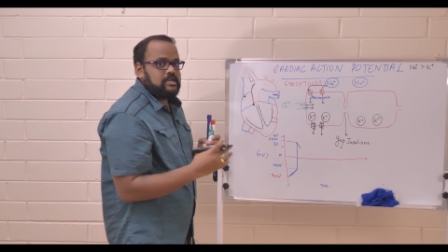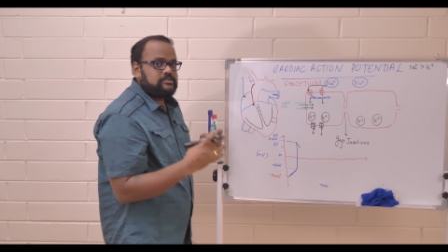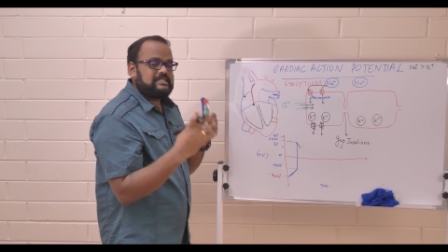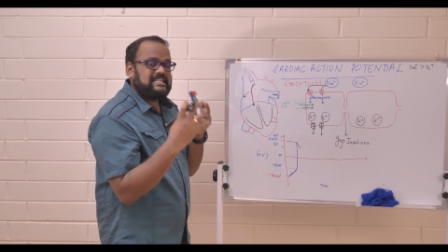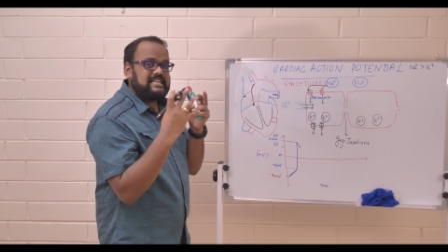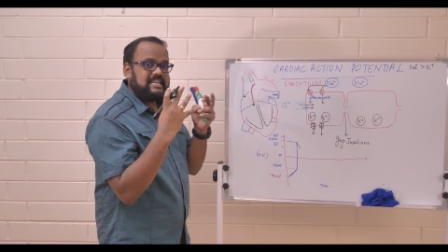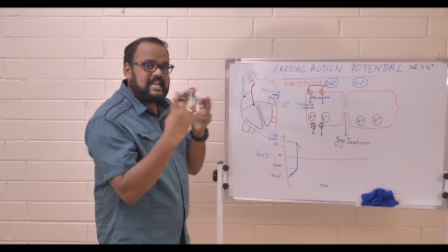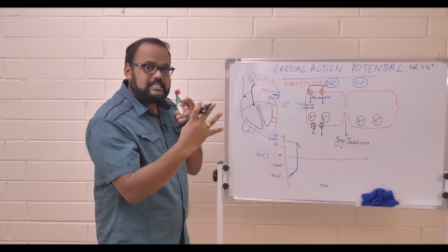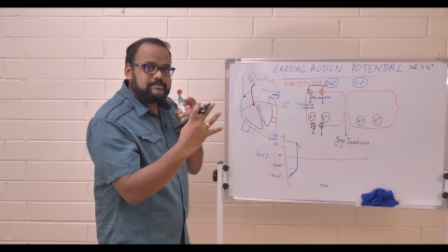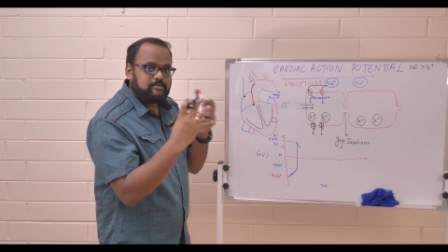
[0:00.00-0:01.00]
So the
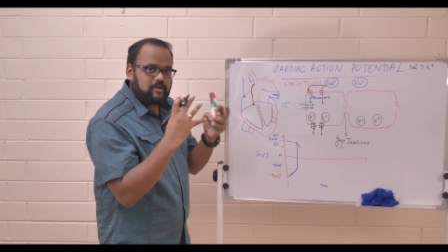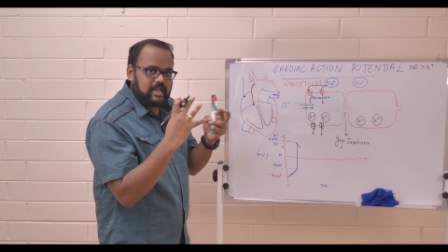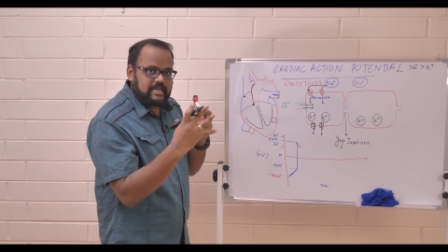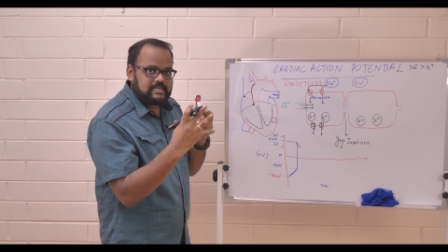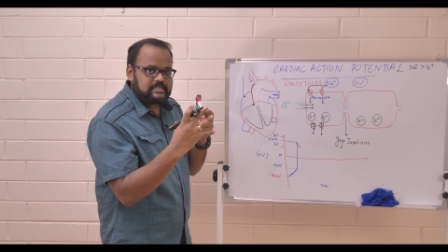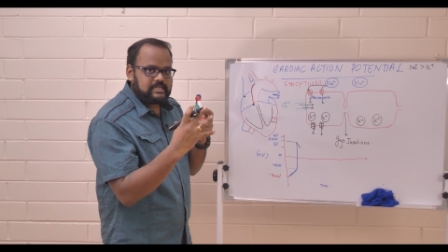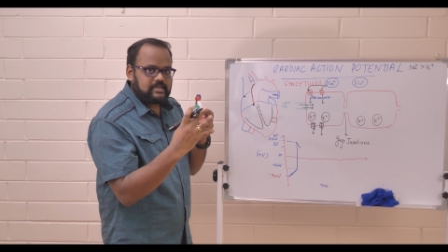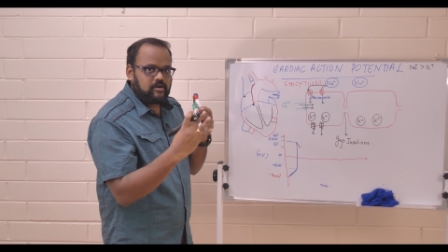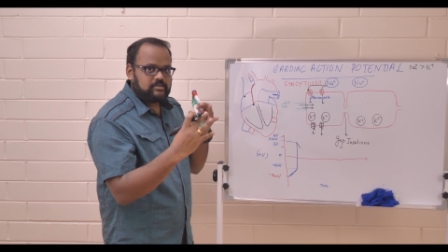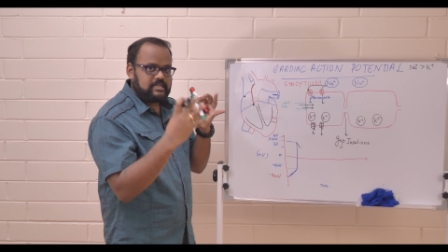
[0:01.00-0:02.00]
net
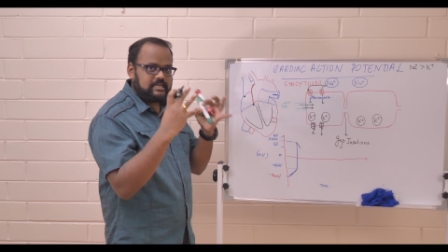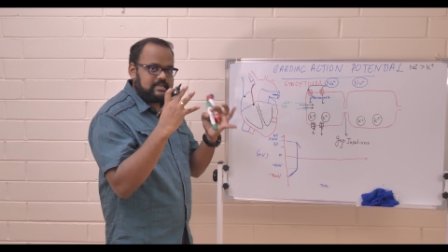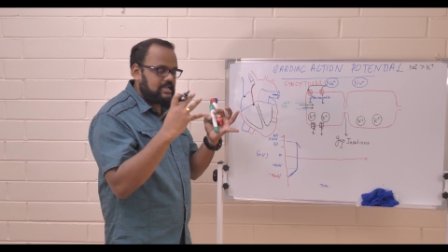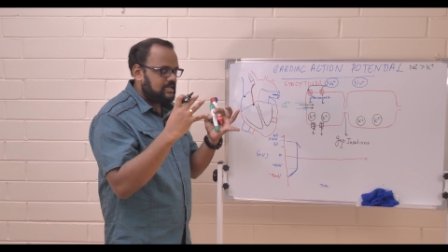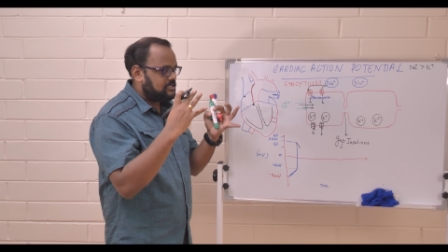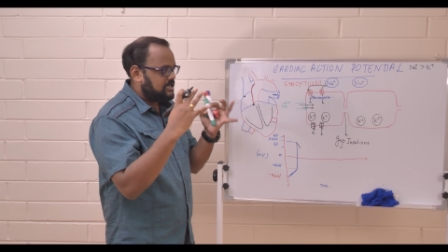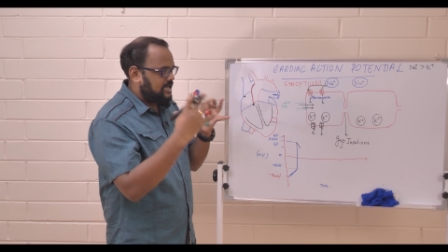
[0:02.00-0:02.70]
polarity or the net